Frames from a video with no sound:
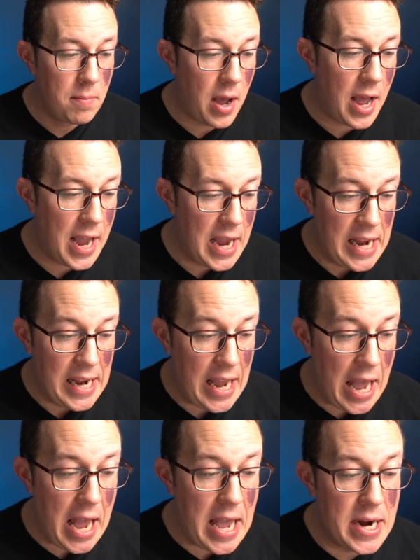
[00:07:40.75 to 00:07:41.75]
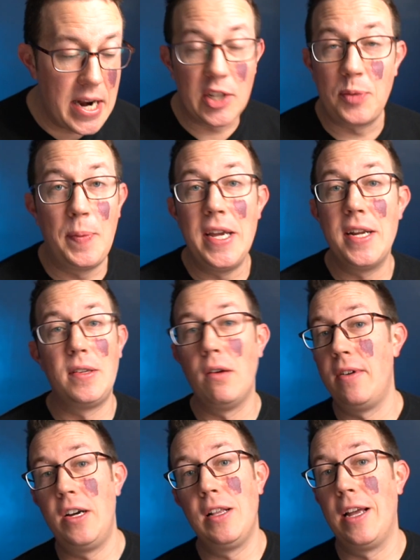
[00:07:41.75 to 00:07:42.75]
My internet speed is
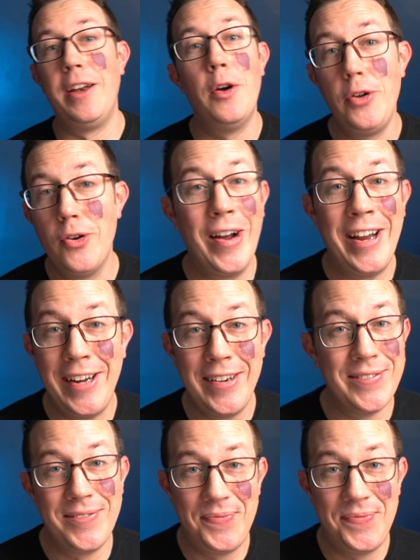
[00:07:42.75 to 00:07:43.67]
over here like, no, you ain't.